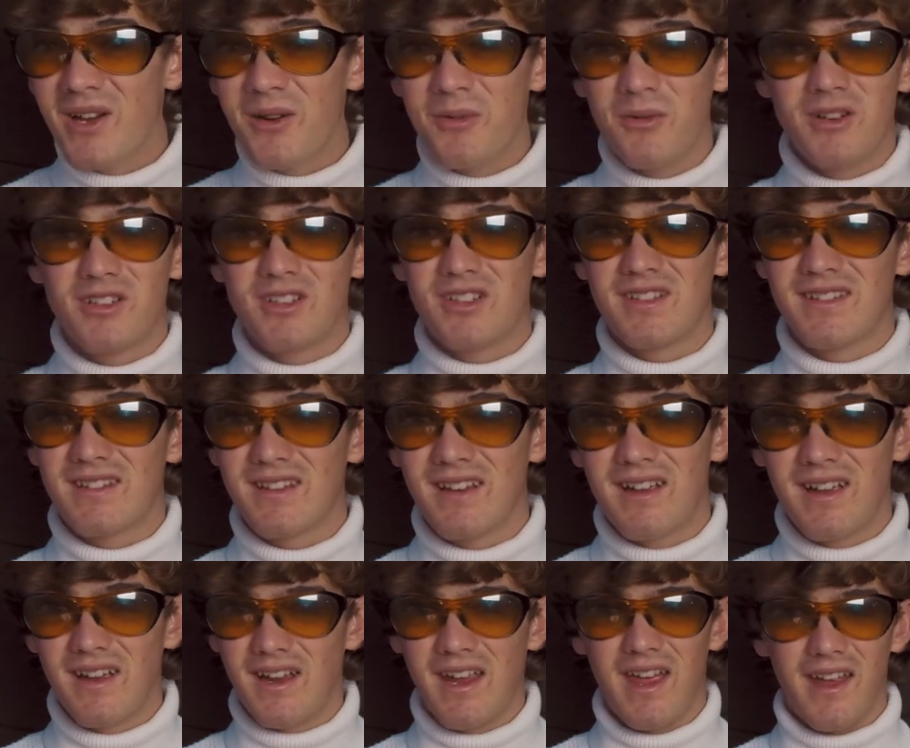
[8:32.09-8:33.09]
which is,
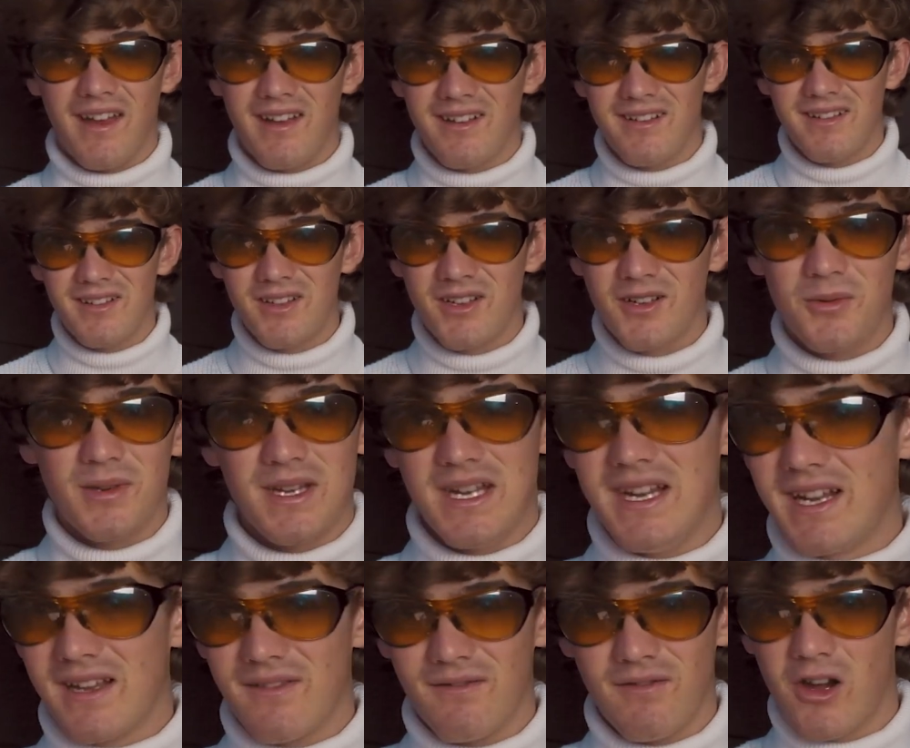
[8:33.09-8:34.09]
again,
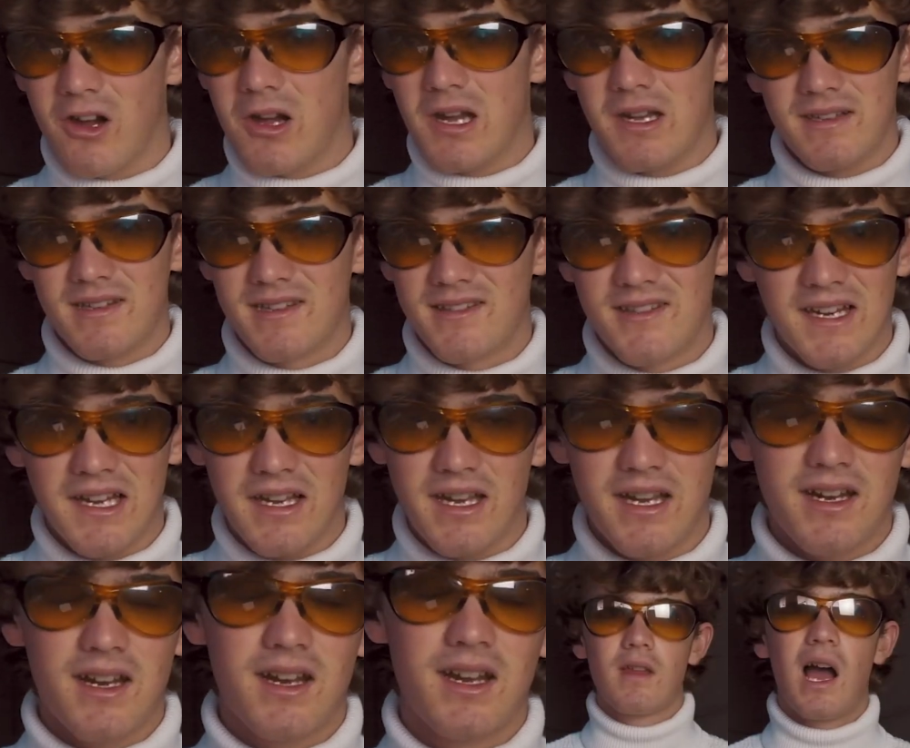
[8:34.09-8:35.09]
unique and very
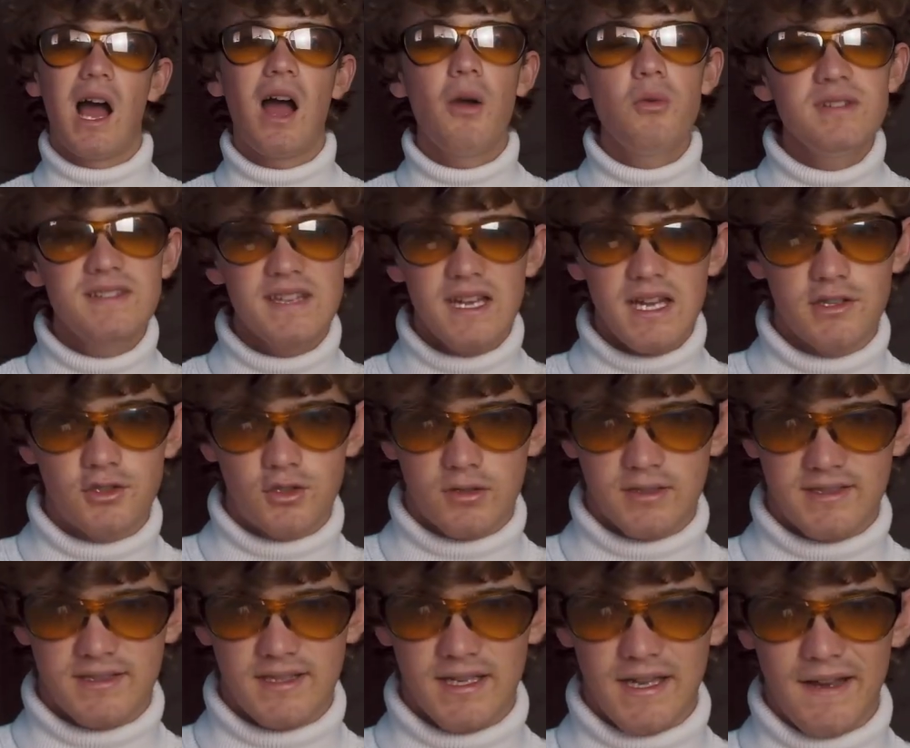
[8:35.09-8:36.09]
scenic. I was
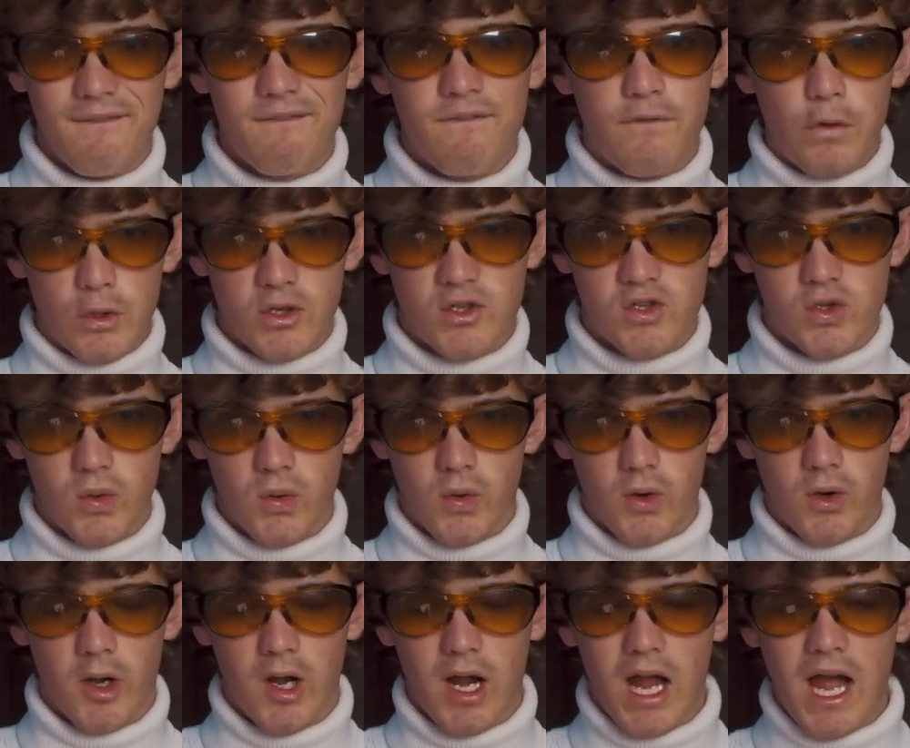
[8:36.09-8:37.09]
interested for
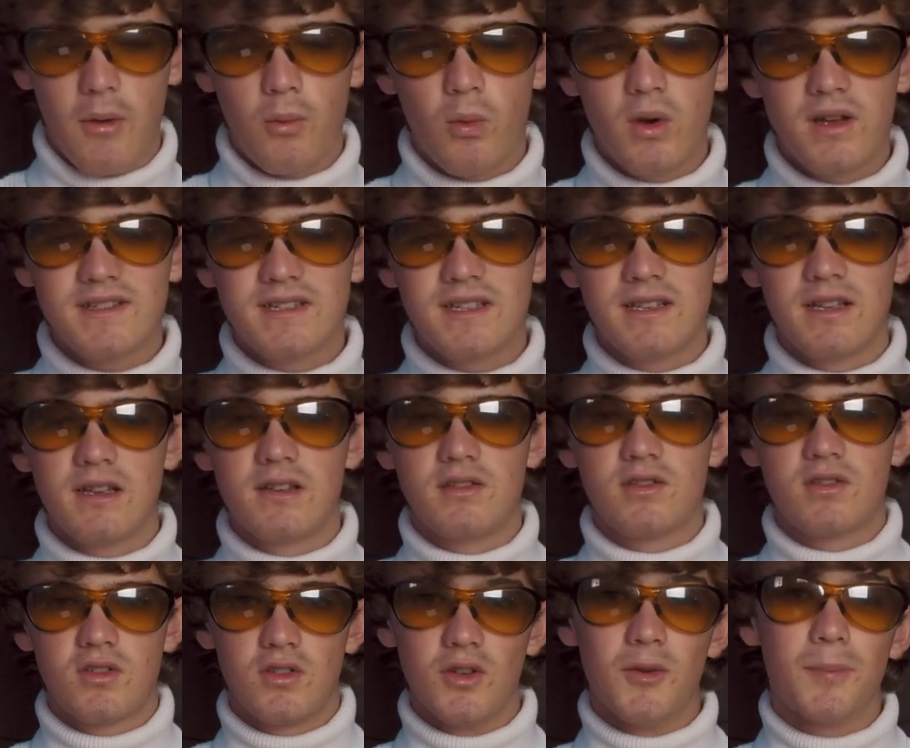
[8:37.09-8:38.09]
sure. I wasn't
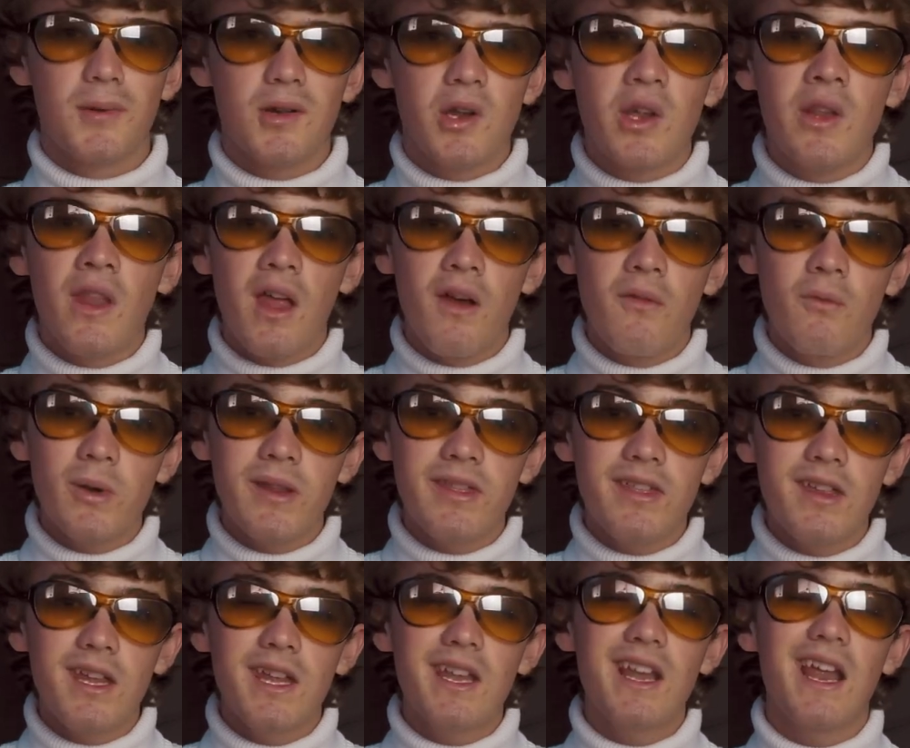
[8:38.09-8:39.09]
super in love with
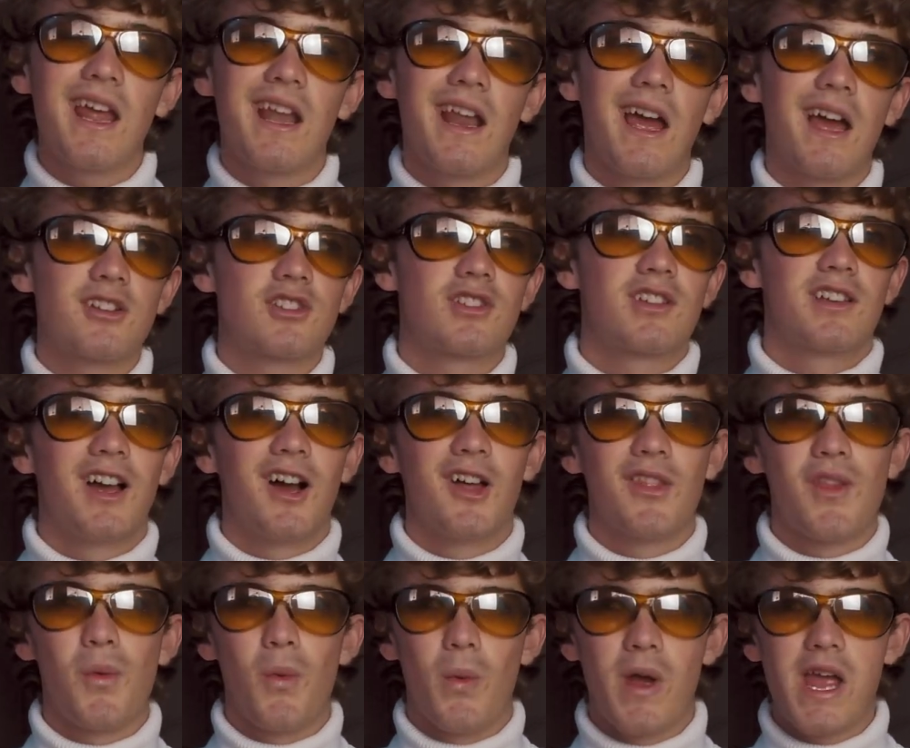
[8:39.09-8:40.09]
it, and actually on
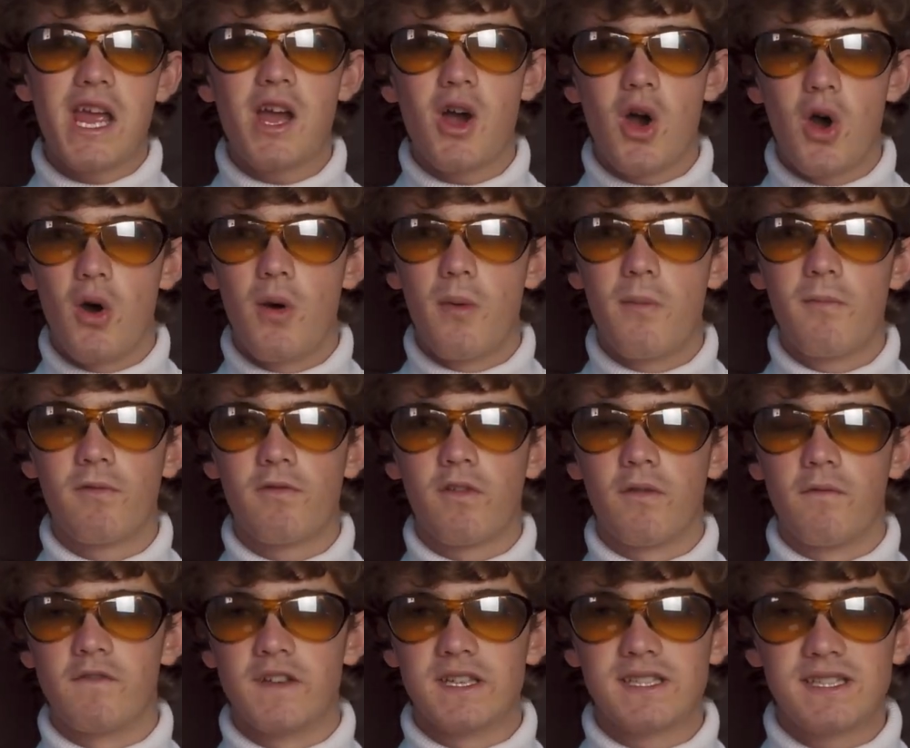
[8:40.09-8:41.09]
the way home
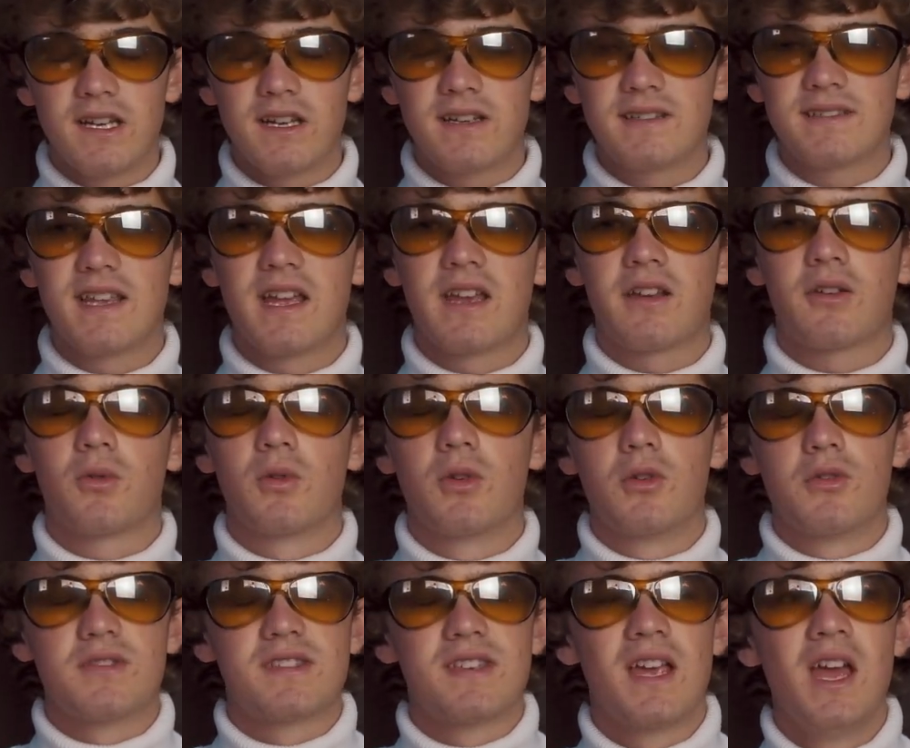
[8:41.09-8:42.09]
from visiting Santa
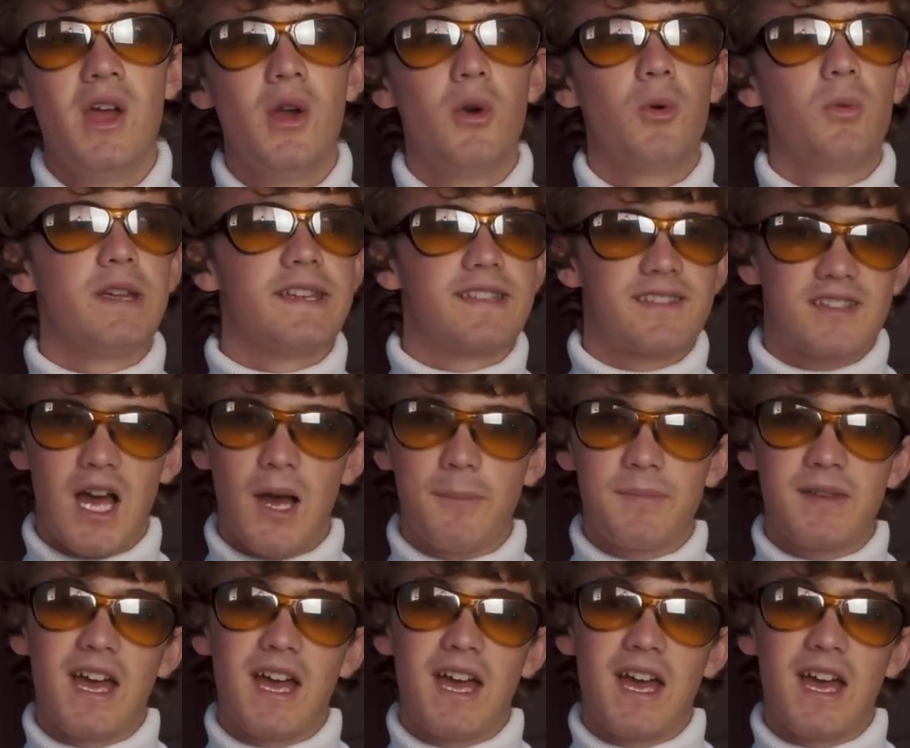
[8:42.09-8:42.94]
Cruz, we stopped